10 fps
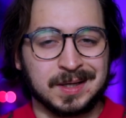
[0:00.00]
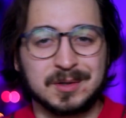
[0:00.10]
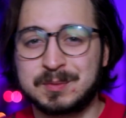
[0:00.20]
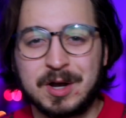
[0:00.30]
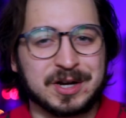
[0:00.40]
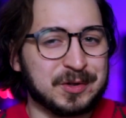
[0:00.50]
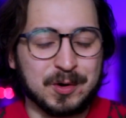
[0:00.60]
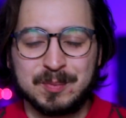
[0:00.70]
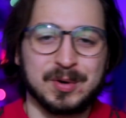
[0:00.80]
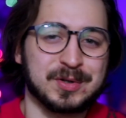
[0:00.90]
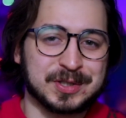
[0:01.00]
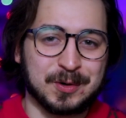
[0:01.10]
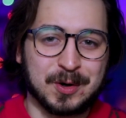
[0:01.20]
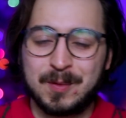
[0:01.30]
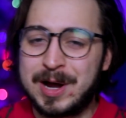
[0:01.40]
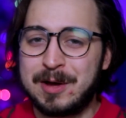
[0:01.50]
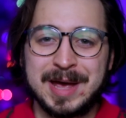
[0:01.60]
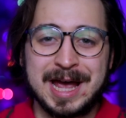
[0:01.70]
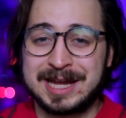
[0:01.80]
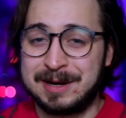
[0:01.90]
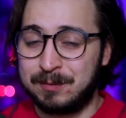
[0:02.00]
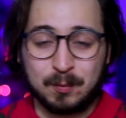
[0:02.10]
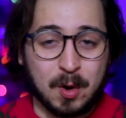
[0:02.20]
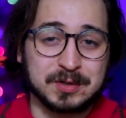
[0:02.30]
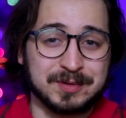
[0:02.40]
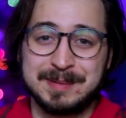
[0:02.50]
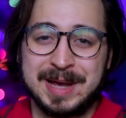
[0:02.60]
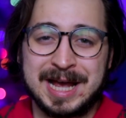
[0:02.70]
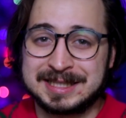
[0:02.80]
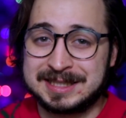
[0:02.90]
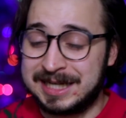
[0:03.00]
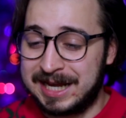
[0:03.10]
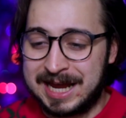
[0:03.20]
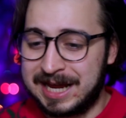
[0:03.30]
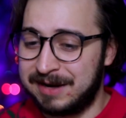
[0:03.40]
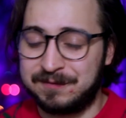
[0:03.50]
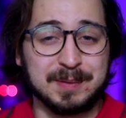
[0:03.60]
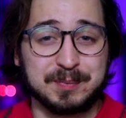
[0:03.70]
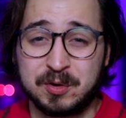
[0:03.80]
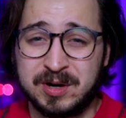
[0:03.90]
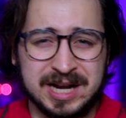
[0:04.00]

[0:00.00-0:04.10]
I was walking through a bookstore a while back and walked right past it and flipped through it,